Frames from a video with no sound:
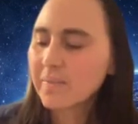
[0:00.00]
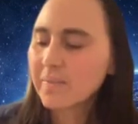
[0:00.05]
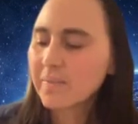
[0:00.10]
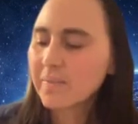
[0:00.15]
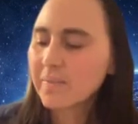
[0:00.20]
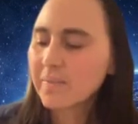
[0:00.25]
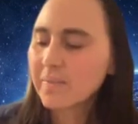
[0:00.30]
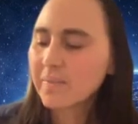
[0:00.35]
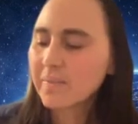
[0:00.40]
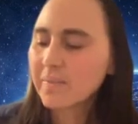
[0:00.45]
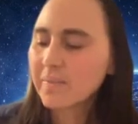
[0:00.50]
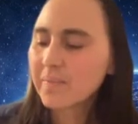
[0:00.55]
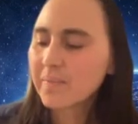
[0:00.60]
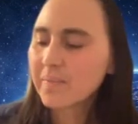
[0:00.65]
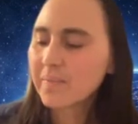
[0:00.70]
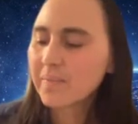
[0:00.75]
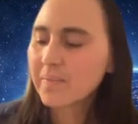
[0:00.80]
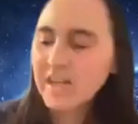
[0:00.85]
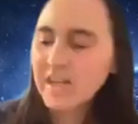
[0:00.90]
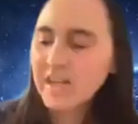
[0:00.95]
I heard a
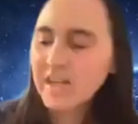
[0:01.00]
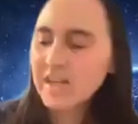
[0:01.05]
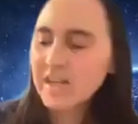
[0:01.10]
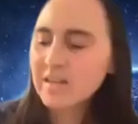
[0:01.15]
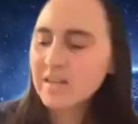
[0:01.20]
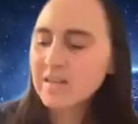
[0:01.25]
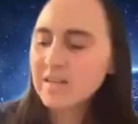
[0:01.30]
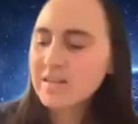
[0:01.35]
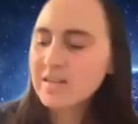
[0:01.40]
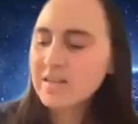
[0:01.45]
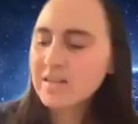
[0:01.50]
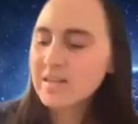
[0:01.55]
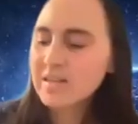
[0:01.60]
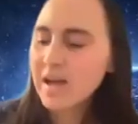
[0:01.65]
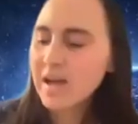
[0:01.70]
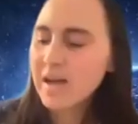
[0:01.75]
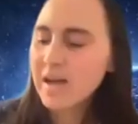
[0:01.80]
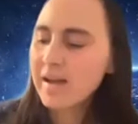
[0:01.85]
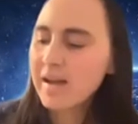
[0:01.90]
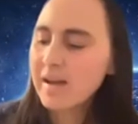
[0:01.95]
revelator
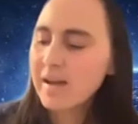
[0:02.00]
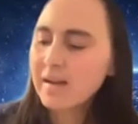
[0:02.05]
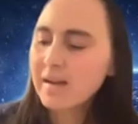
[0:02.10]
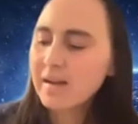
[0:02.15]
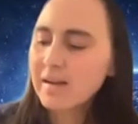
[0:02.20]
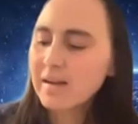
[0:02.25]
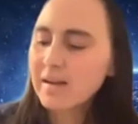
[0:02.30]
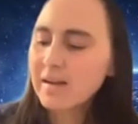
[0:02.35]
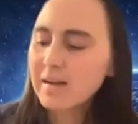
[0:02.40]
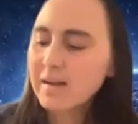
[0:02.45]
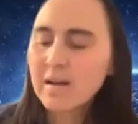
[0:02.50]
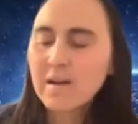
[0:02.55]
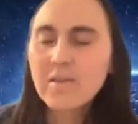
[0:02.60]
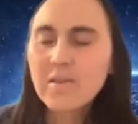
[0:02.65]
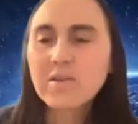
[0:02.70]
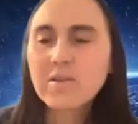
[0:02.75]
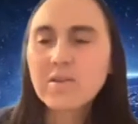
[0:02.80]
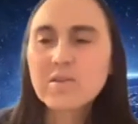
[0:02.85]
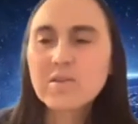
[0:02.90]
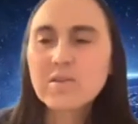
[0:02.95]
say, there's
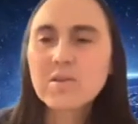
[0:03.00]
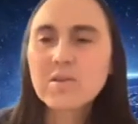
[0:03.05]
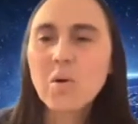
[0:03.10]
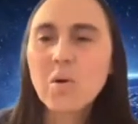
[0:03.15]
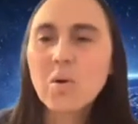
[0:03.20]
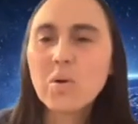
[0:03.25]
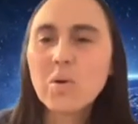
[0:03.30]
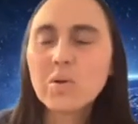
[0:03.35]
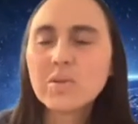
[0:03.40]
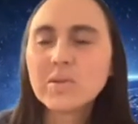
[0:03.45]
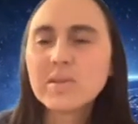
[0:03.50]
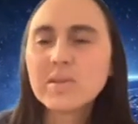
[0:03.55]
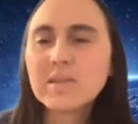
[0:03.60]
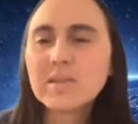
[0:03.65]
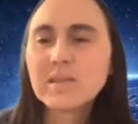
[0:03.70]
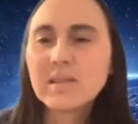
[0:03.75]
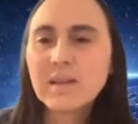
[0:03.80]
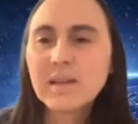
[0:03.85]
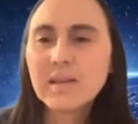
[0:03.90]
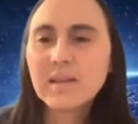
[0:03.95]
gold
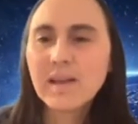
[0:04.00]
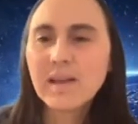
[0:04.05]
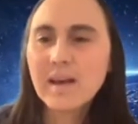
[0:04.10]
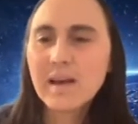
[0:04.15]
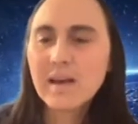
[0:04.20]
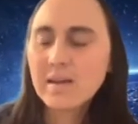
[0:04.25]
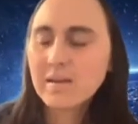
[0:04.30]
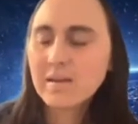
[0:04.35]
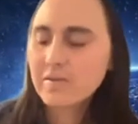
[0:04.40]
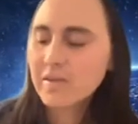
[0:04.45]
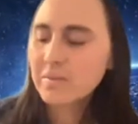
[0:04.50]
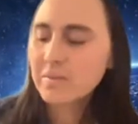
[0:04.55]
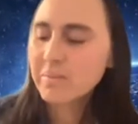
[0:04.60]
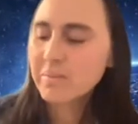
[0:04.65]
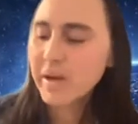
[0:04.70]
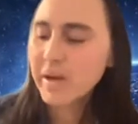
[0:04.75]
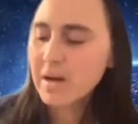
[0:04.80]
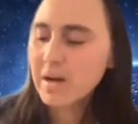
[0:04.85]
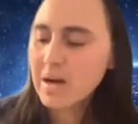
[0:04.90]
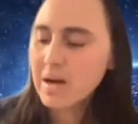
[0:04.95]
in the head of the
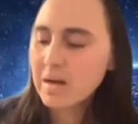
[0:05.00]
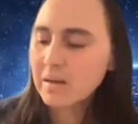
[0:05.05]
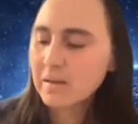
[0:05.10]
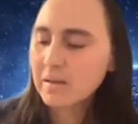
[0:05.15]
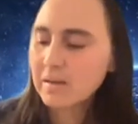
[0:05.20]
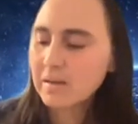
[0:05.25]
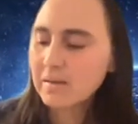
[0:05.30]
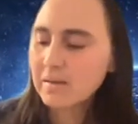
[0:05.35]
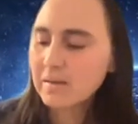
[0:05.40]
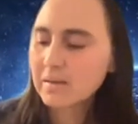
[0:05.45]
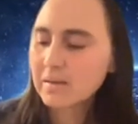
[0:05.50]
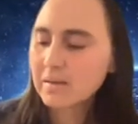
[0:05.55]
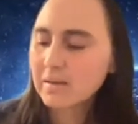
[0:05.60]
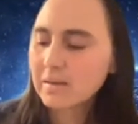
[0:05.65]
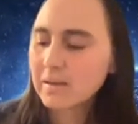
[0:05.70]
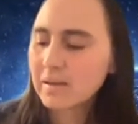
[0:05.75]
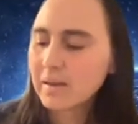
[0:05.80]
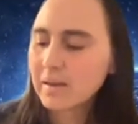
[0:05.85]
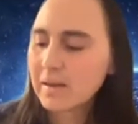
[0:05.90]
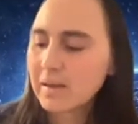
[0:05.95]
bear.
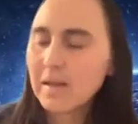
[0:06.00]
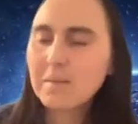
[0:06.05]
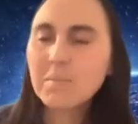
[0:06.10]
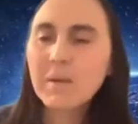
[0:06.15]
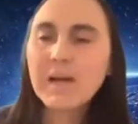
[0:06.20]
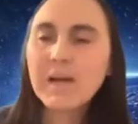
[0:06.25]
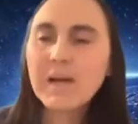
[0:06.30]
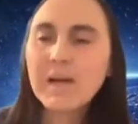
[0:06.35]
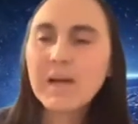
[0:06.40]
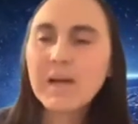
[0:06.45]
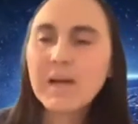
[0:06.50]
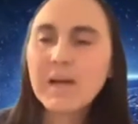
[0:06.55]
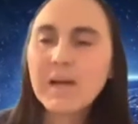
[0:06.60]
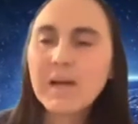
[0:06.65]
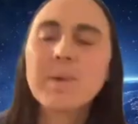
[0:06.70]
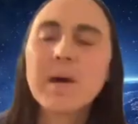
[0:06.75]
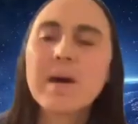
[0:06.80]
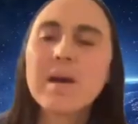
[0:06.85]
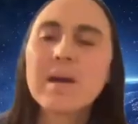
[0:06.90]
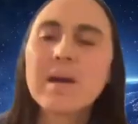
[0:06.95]
My
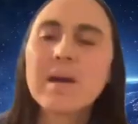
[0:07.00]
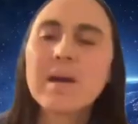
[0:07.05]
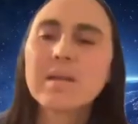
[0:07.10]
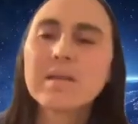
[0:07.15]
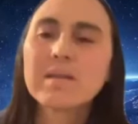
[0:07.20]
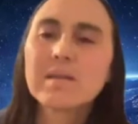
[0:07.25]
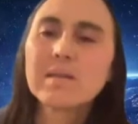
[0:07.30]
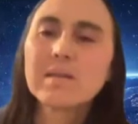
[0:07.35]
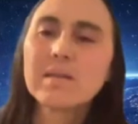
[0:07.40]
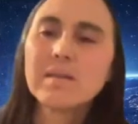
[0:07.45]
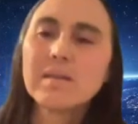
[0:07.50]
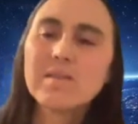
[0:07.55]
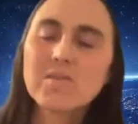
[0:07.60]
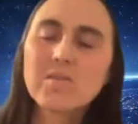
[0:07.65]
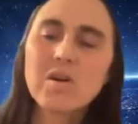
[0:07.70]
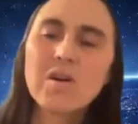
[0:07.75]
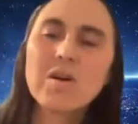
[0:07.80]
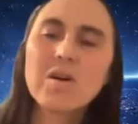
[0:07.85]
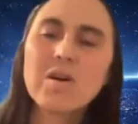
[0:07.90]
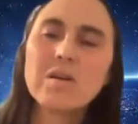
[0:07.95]
aspect is
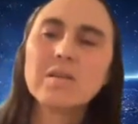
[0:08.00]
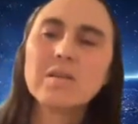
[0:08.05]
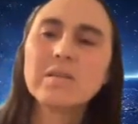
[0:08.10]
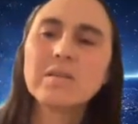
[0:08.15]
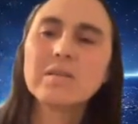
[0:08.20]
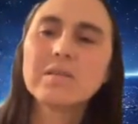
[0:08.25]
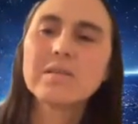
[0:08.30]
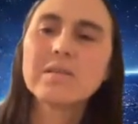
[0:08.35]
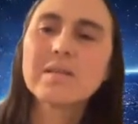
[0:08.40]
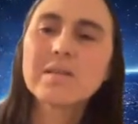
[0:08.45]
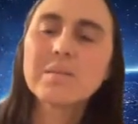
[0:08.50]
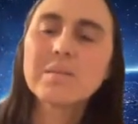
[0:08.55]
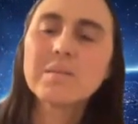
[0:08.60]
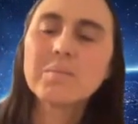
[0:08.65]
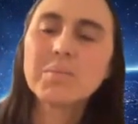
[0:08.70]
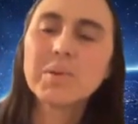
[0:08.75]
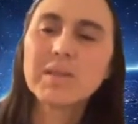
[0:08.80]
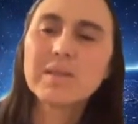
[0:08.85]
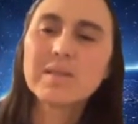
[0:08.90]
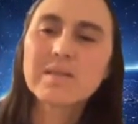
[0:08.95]
all
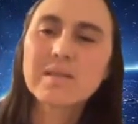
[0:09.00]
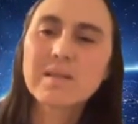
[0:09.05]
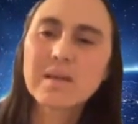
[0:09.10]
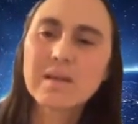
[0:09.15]
simplistic.